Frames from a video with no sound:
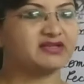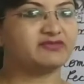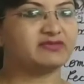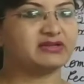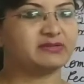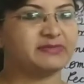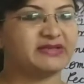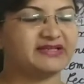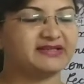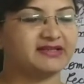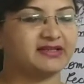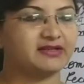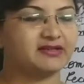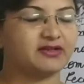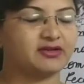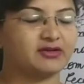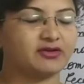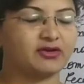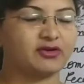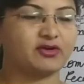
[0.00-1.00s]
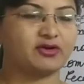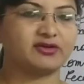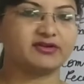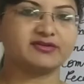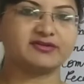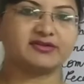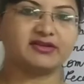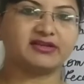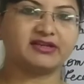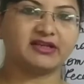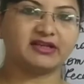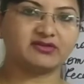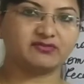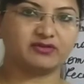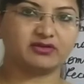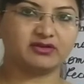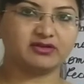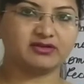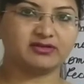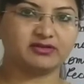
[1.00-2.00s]
will be sent across the
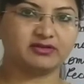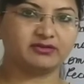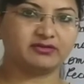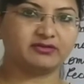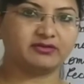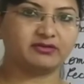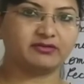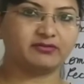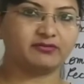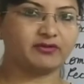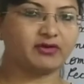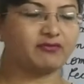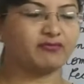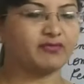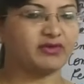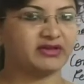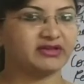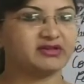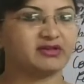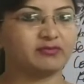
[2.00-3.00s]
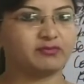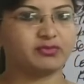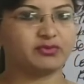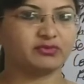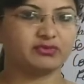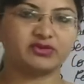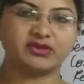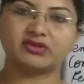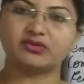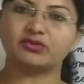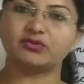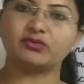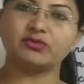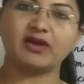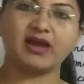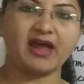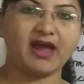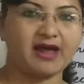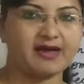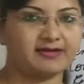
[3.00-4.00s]
network from one computer to
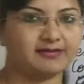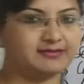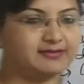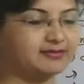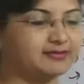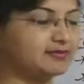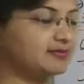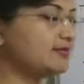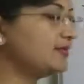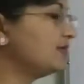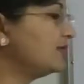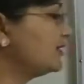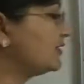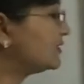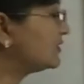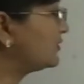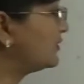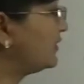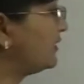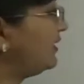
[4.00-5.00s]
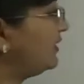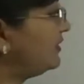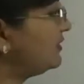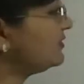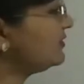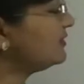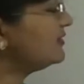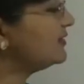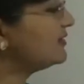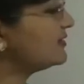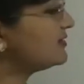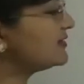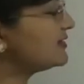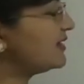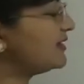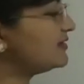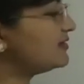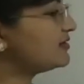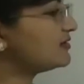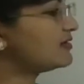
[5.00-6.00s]
another. So here
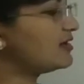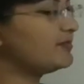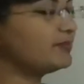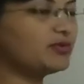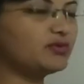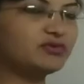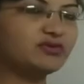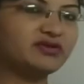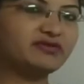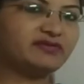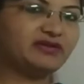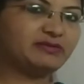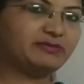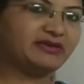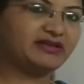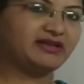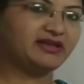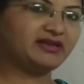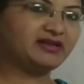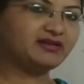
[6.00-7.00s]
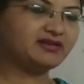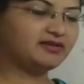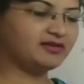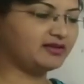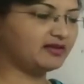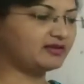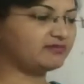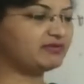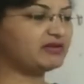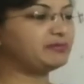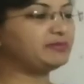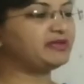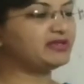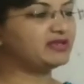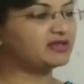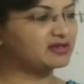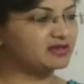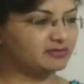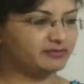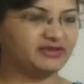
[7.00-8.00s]
sender computer will be there. There will be a
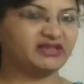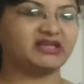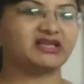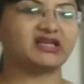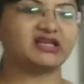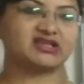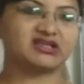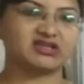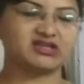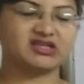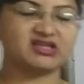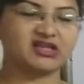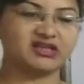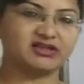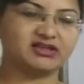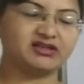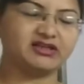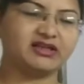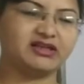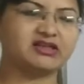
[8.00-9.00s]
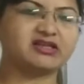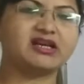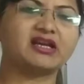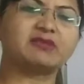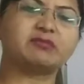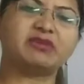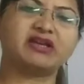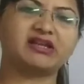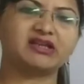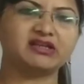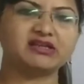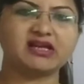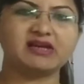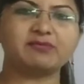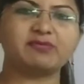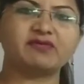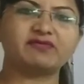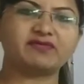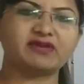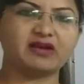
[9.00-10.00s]
communication channel. It can be any type
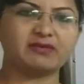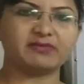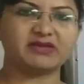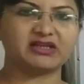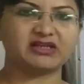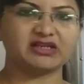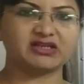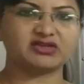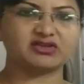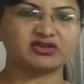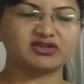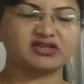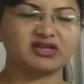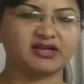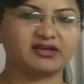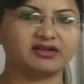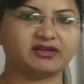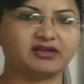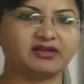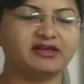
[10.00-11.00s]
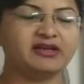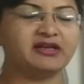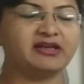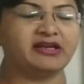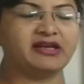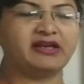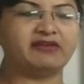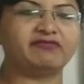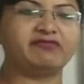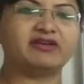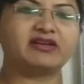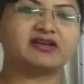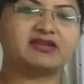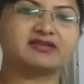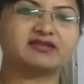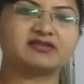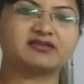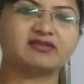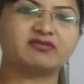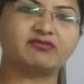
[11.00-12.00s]
of communication channel. If we
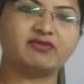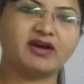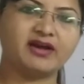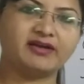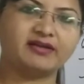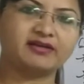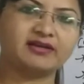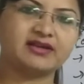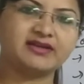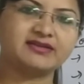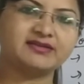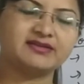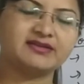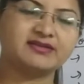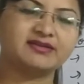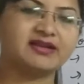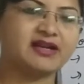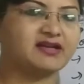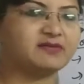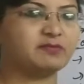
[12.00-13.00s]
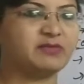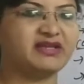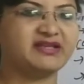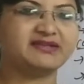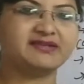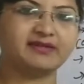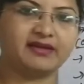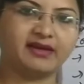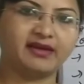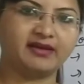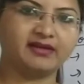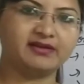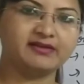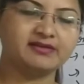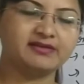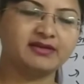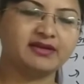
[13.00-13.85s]
consider wireless, that means air.